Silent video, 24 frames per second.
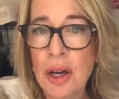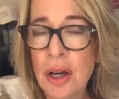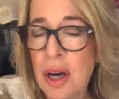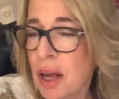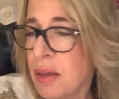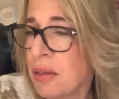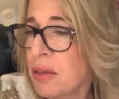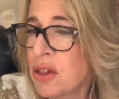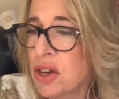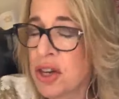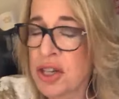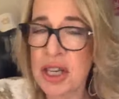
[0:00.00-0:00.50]

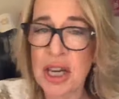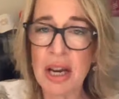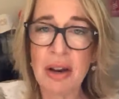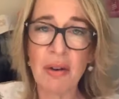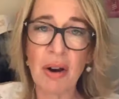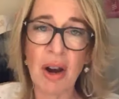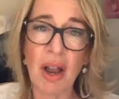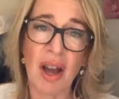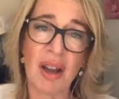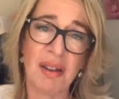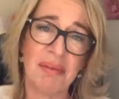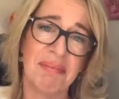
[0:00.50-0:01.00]
Like, the
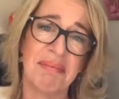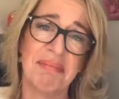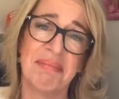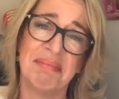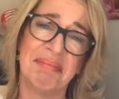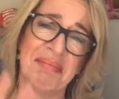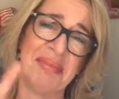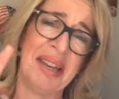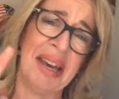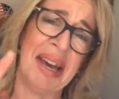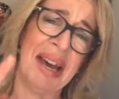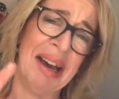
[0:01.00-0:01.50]
deer are like,
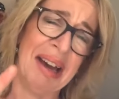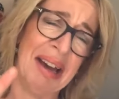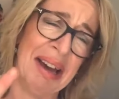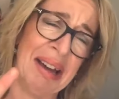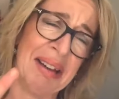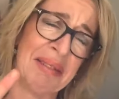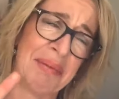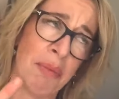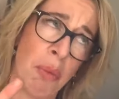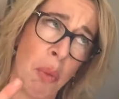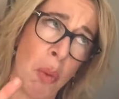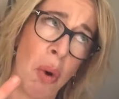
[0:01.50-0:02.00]
yeah,
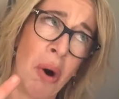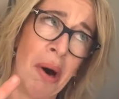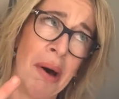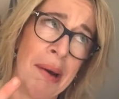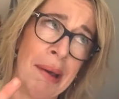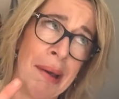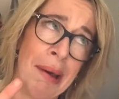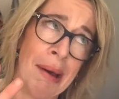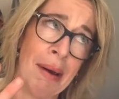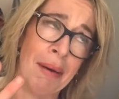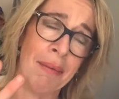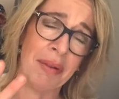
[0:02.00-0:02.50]

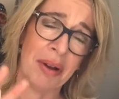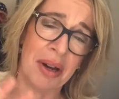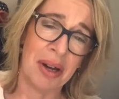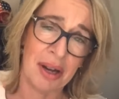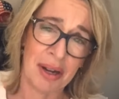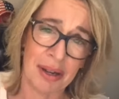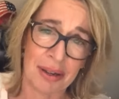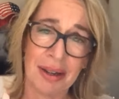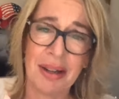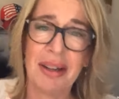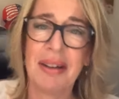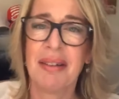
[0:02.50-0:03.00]
whatever.
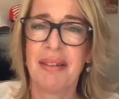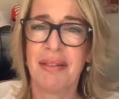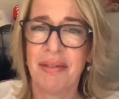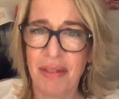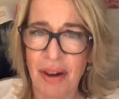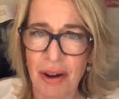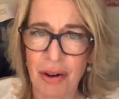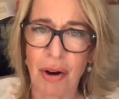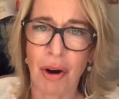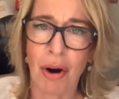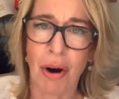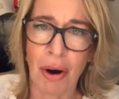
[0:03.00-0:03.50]

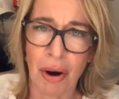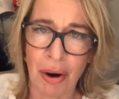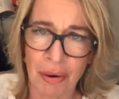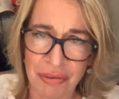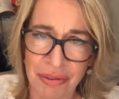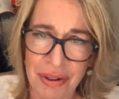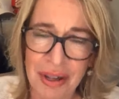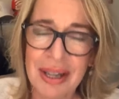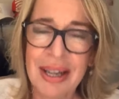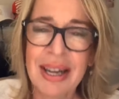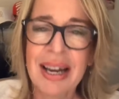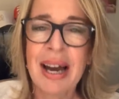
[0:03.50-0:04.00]
Fuck
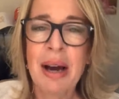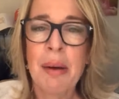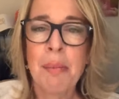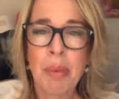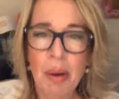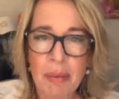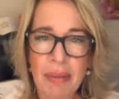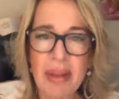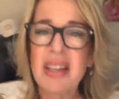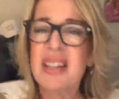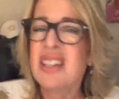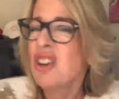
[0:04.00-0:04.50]
off.
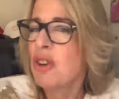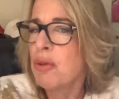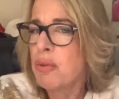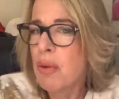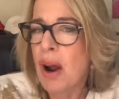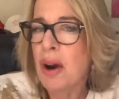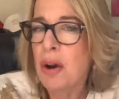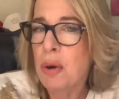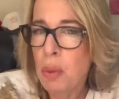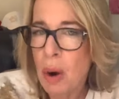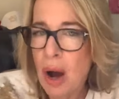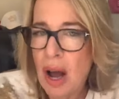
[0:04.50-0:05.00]
But they still
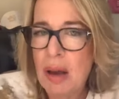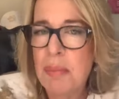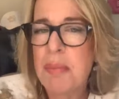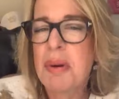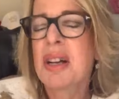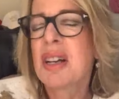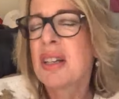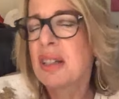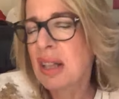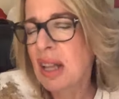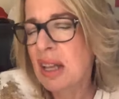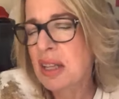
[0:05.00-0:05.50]
run away
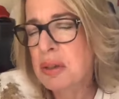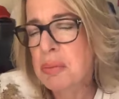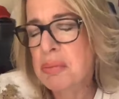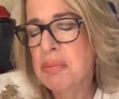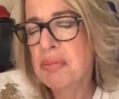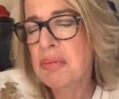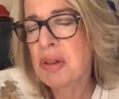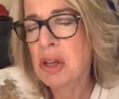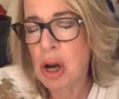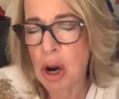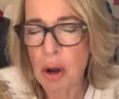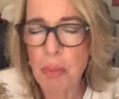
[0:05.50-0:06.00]
because that's,
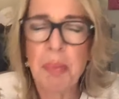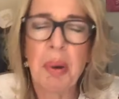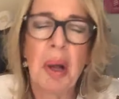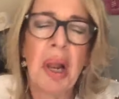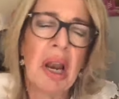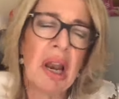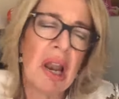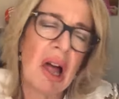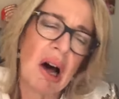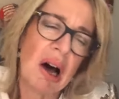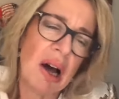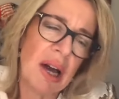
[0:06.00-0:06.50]
you know,
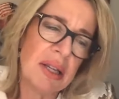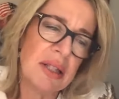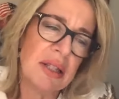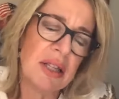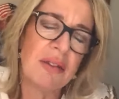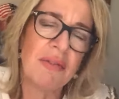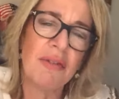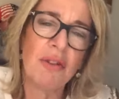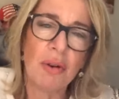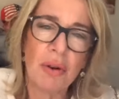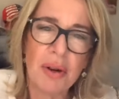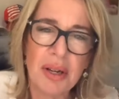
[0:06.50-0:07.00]

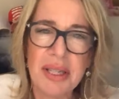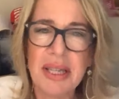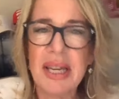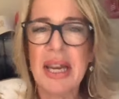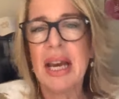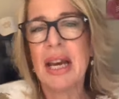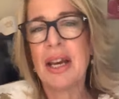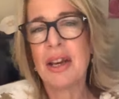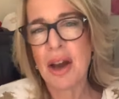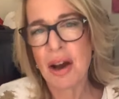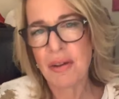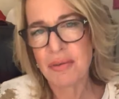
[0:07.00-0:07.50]
polite. If you're a
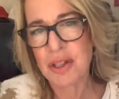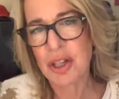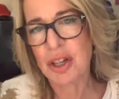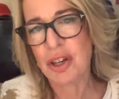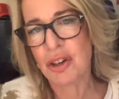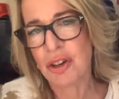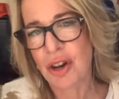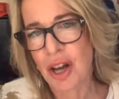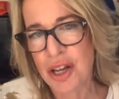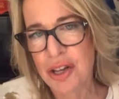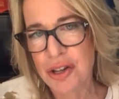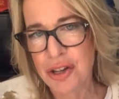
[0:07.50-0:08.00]
deer, you have to
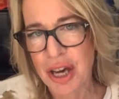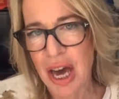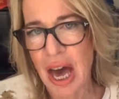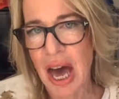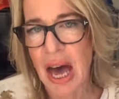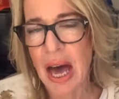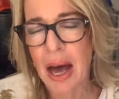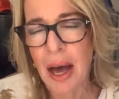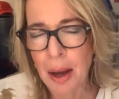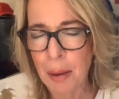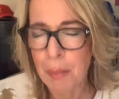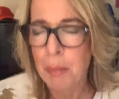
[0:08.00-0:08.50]
look like you
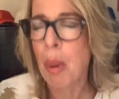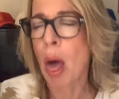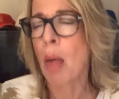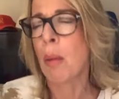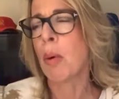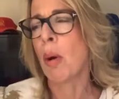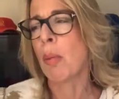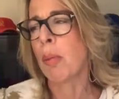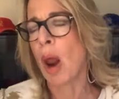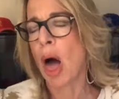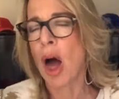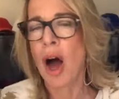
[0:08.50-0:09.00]
care. Blah,
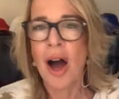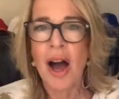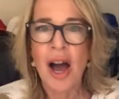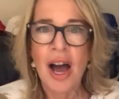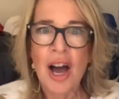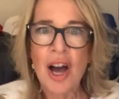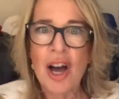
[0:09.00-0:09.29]
blah, blah.